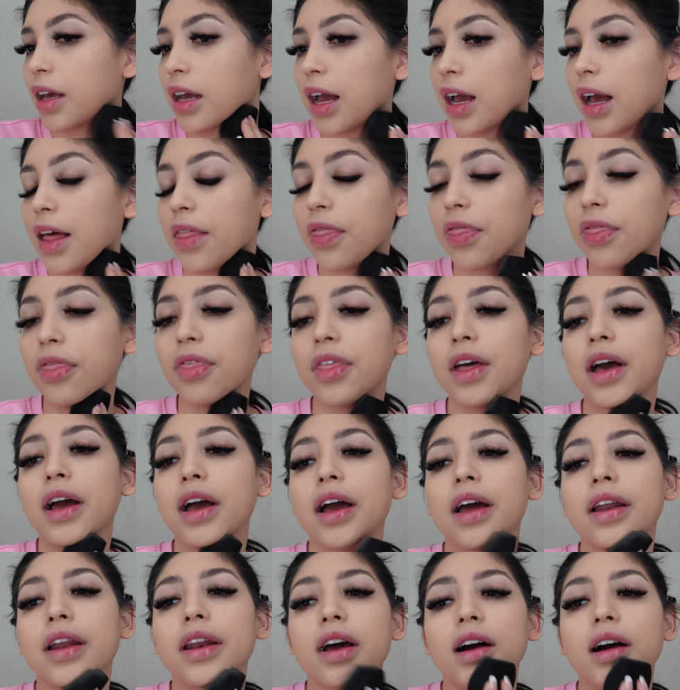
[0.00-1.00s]
And
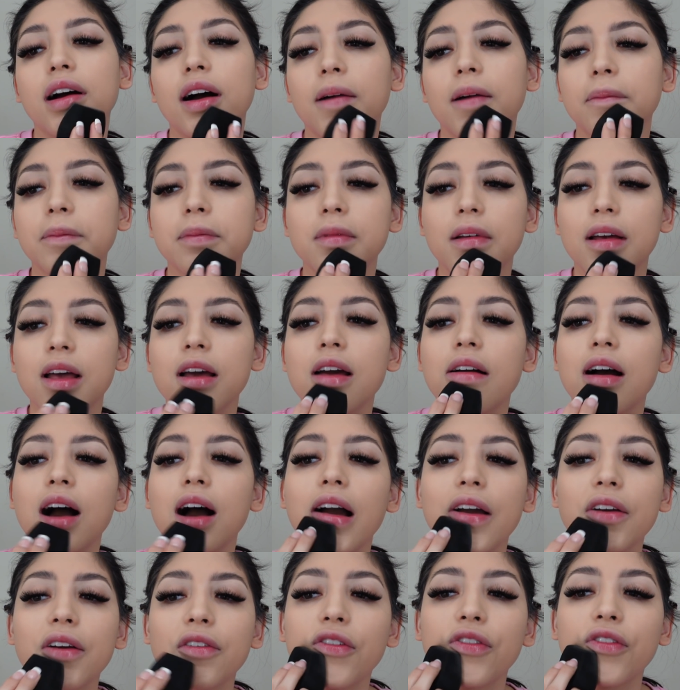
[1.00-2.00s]
then
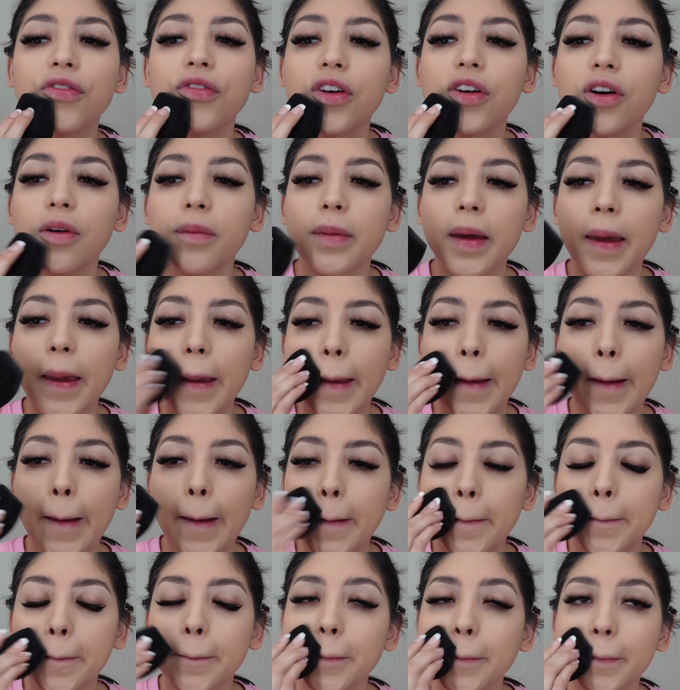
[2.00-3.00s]
I will film
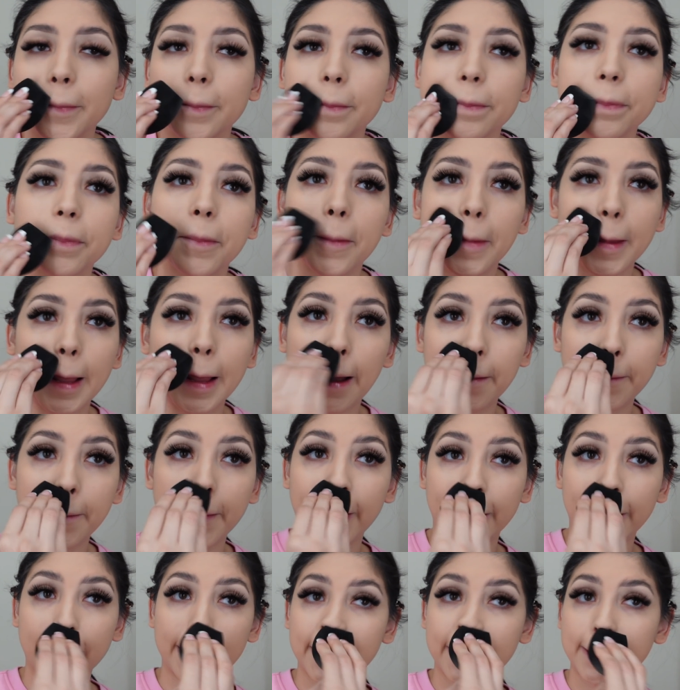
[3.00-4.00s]
a how we
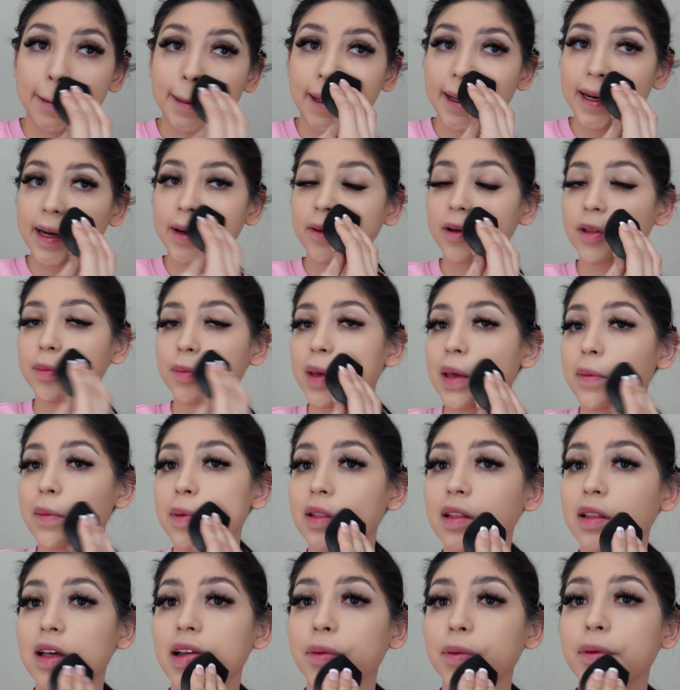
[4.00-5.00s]
got started with
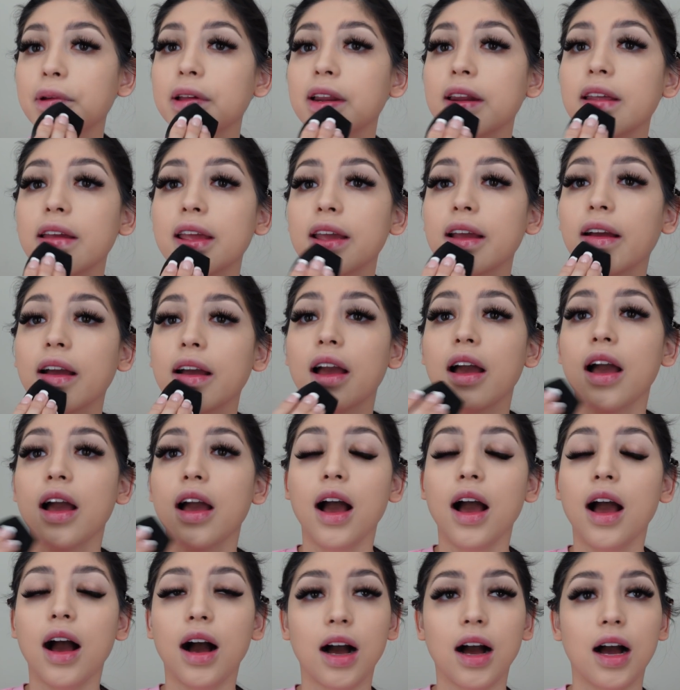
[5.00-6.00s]
baby led weaning,
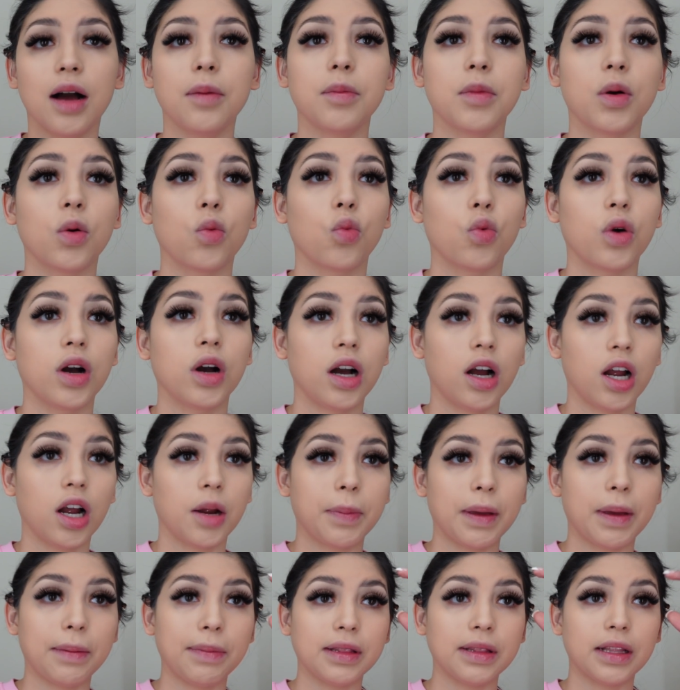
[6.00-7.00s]
what our
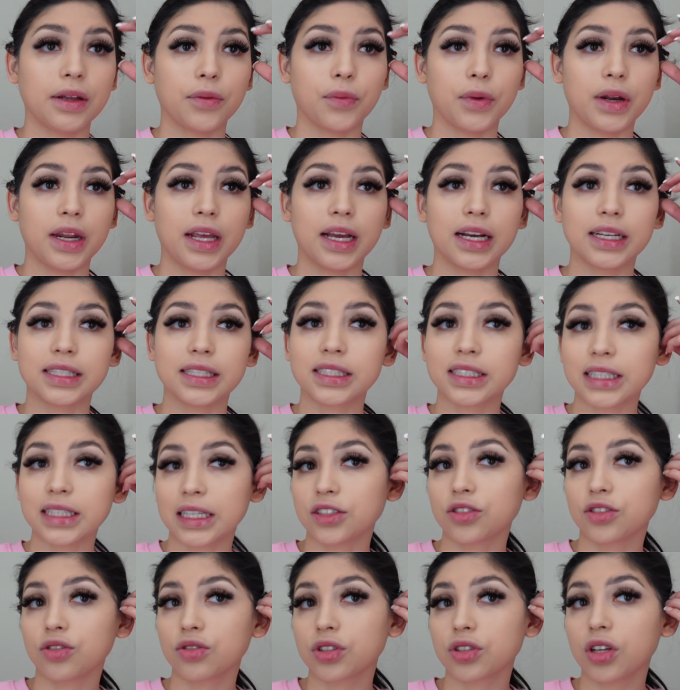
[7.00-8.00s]
baby led weaning
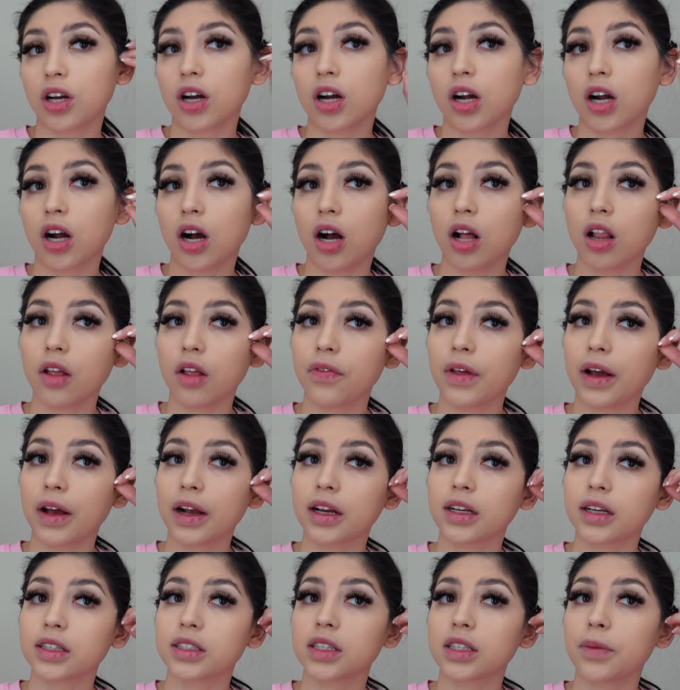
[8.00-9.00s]
essentials are, all of
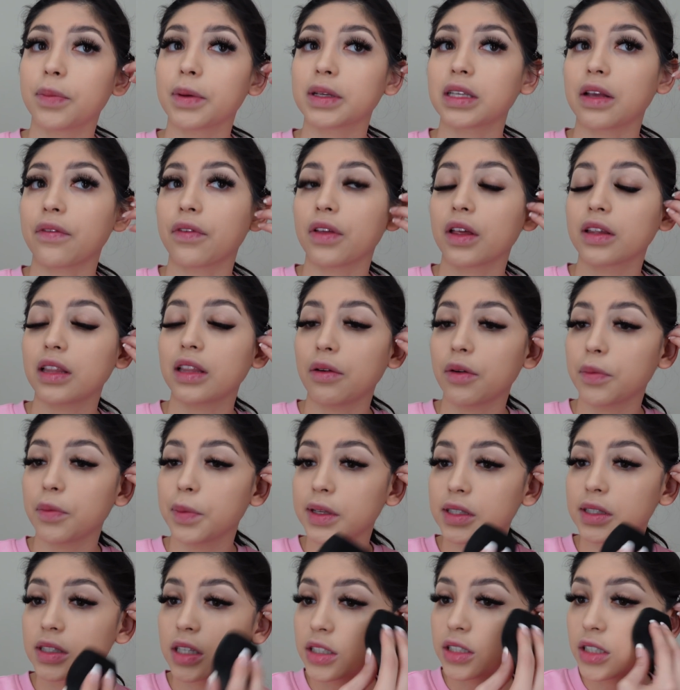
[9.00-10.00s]
that good stuff, because I feel like that would
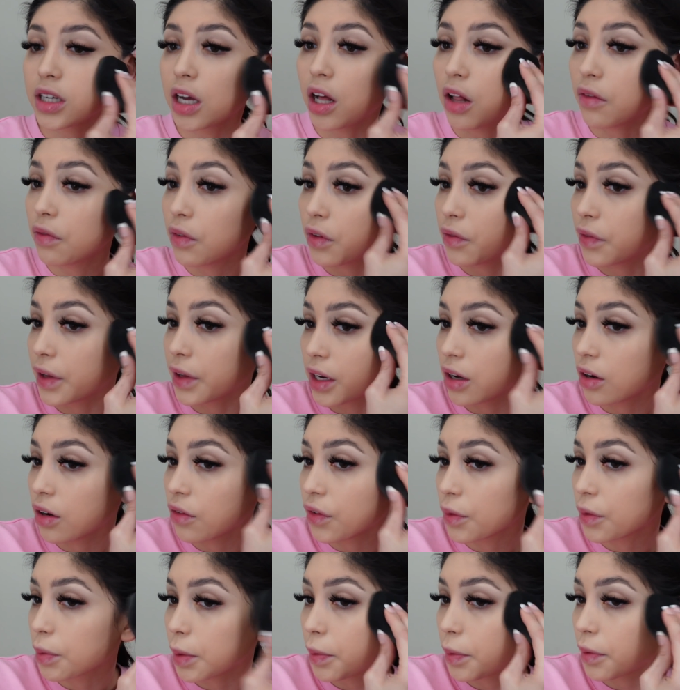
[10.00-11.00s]
be such a helpful video
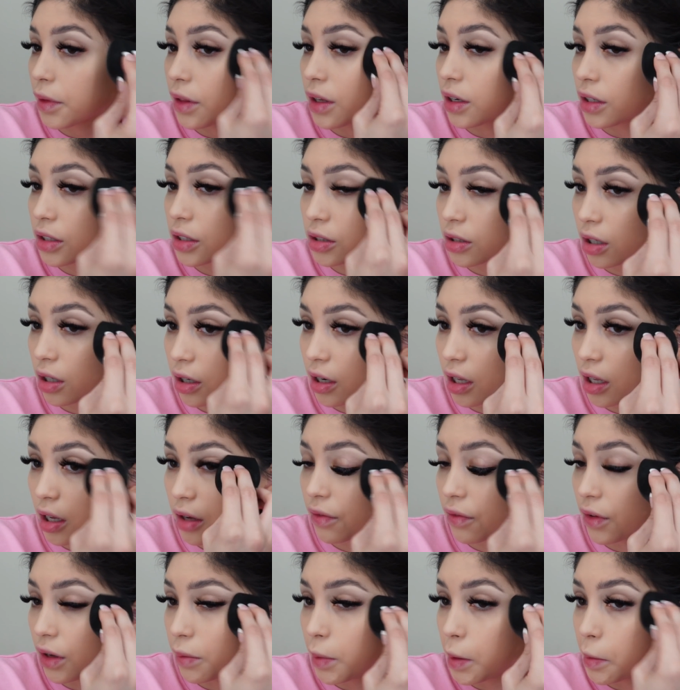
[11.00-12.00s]
for people that are
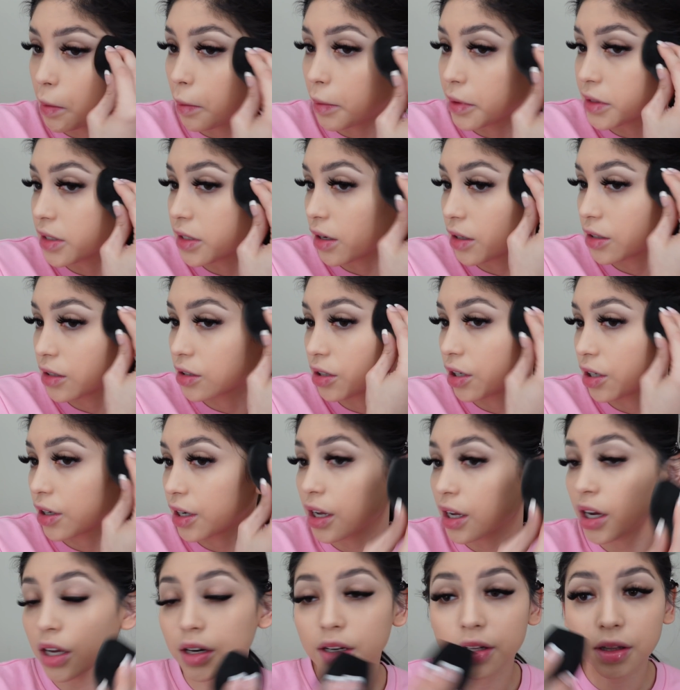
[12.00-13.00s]
starting, for all my mommies that are
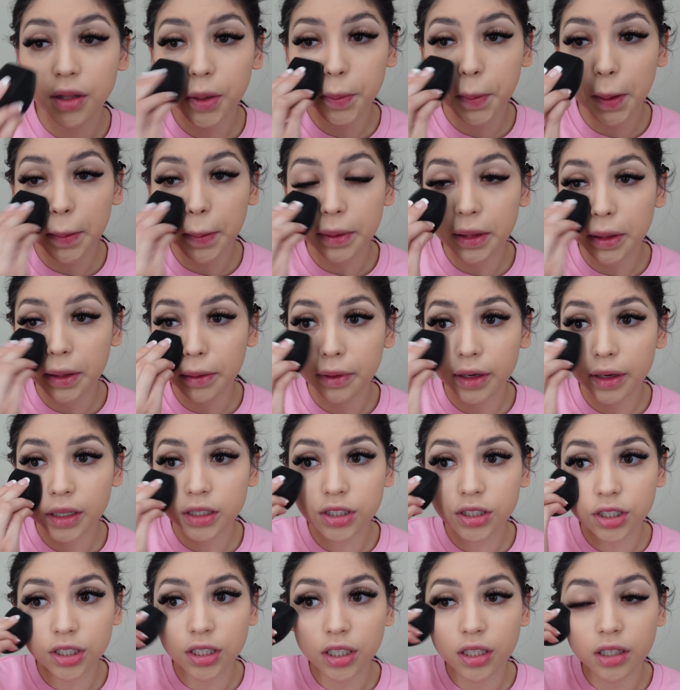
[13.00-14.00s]
starting on their baby led weaning
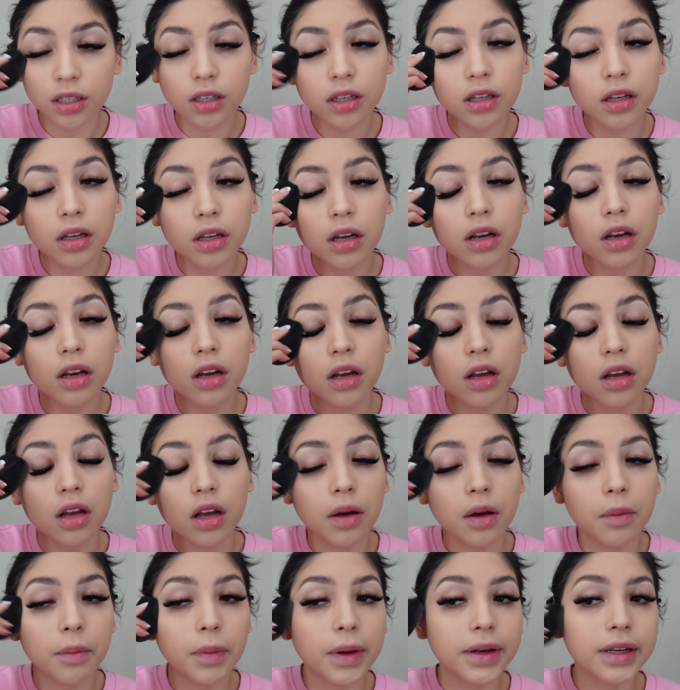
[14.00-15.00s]
journey.
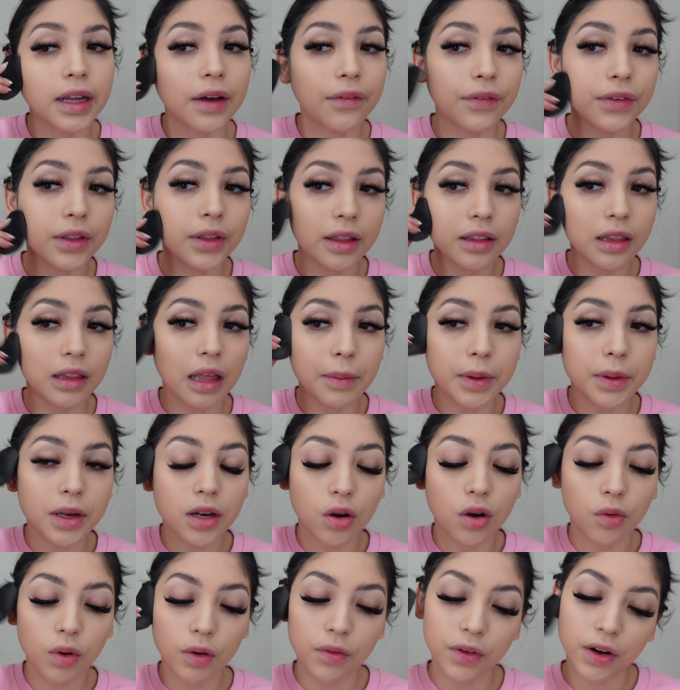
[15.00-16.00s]
But definitely let me
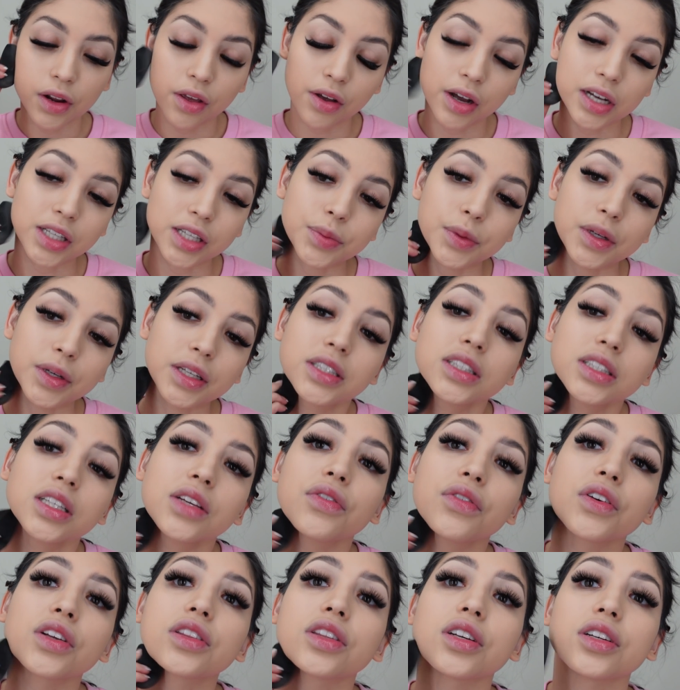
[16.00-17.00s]
know what video you guys want to see
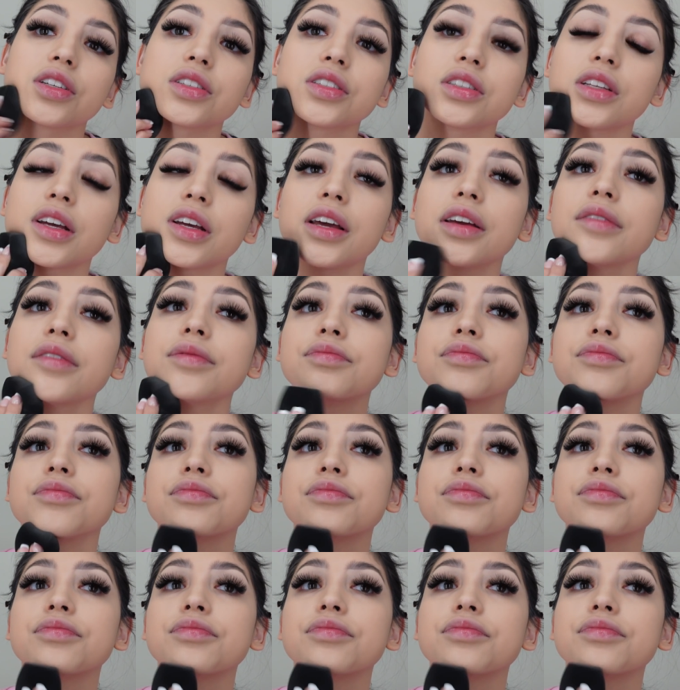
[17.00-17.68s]
for Thursday.